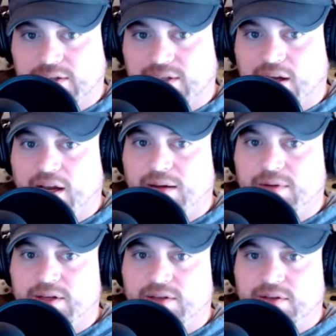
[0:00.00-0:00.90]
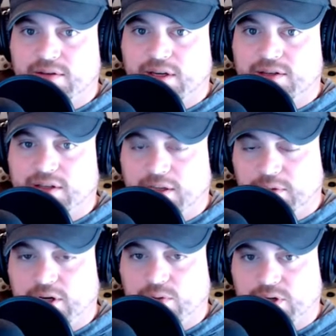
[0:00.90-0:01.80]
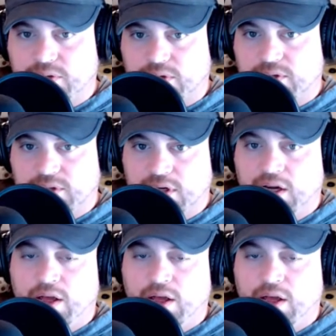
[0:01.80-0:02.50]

Because time is a limited resource.